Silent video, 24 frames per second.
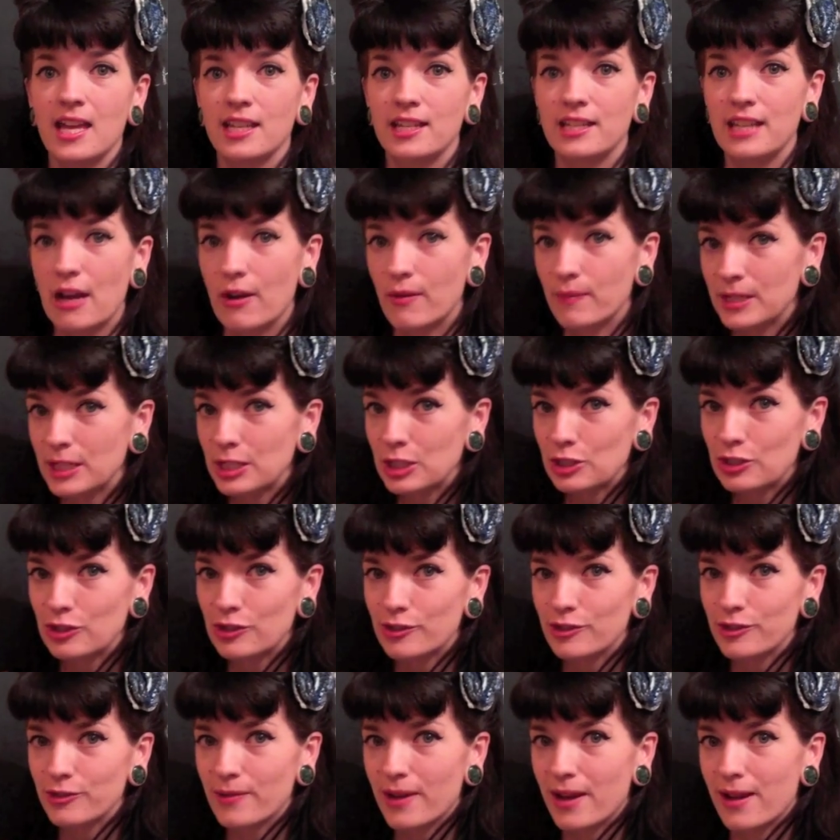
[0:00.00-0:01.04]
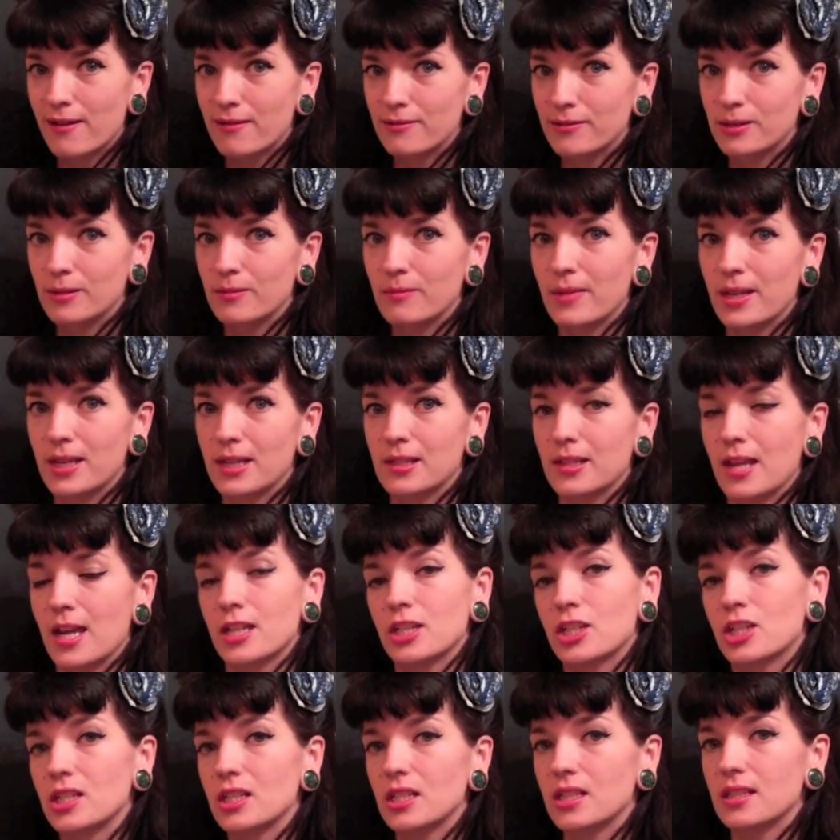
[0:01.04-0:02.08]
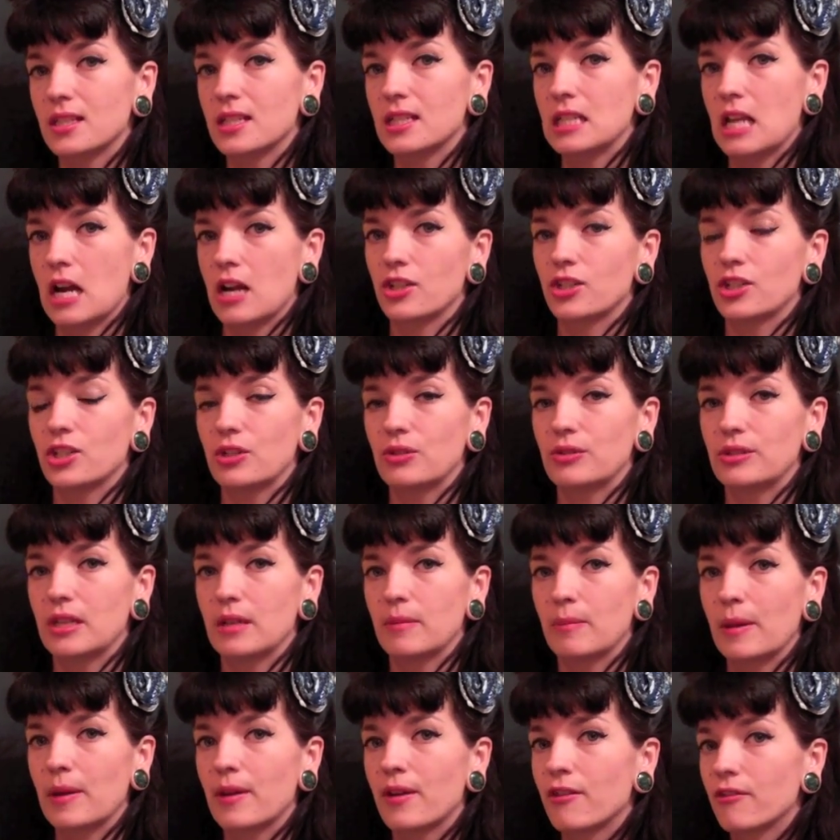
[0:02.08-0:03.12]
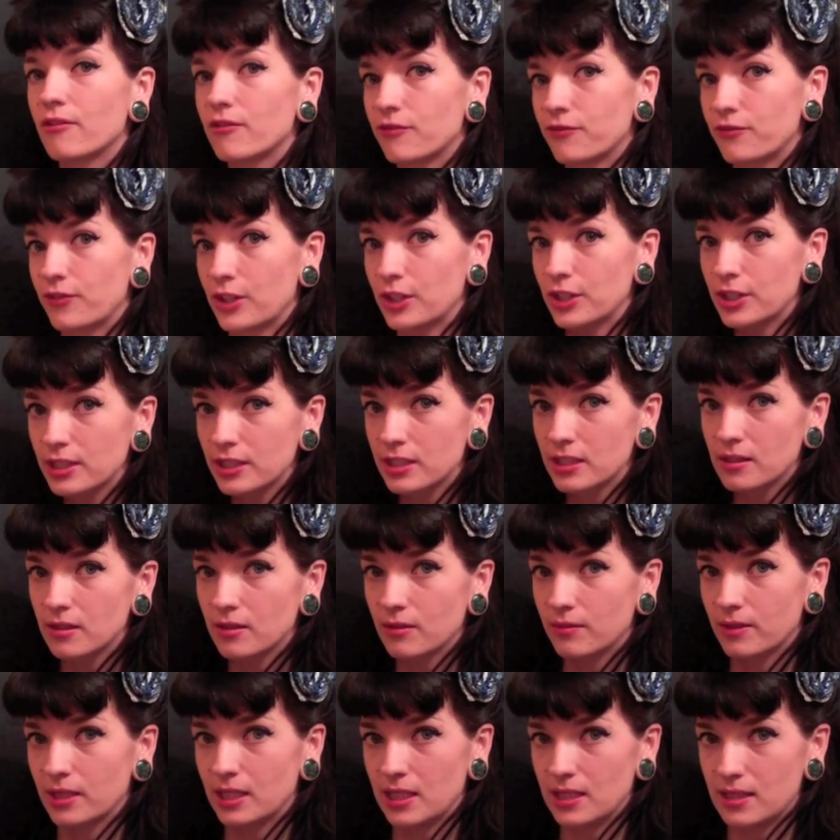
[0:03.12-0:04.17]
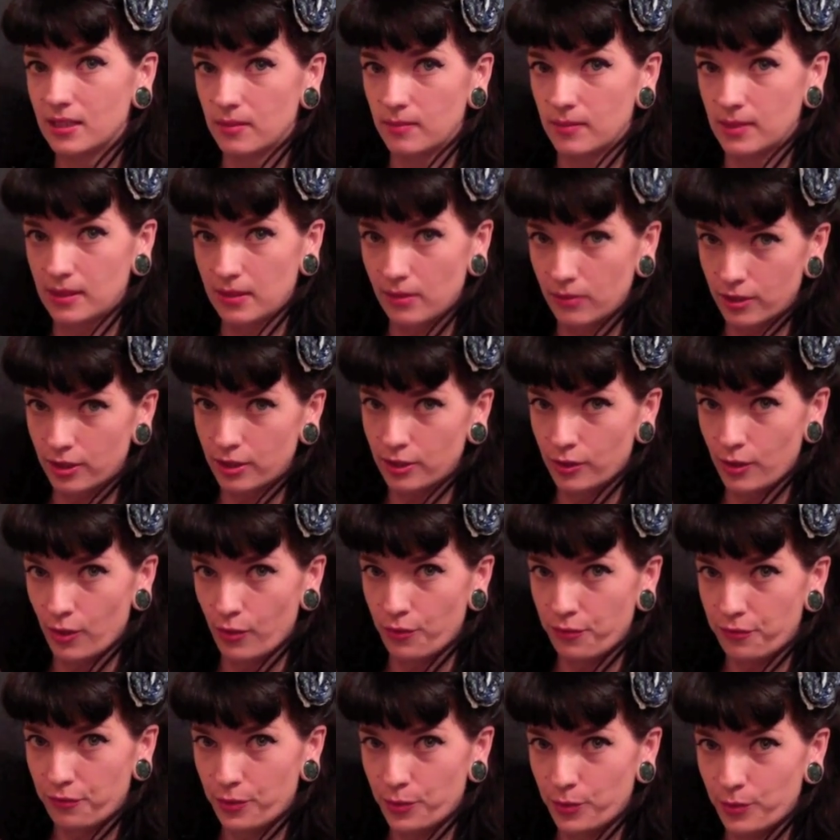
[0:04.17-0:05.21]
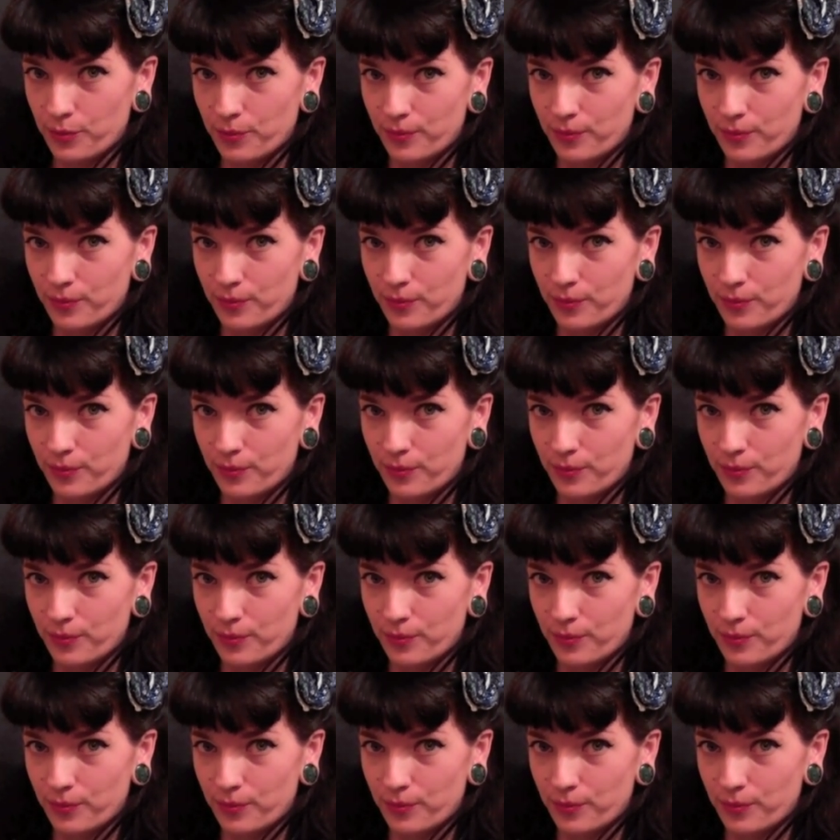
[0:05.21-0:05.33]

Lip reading: now I'm going to show you how to make that cheesy nacho dip. First, we need some silken tofu.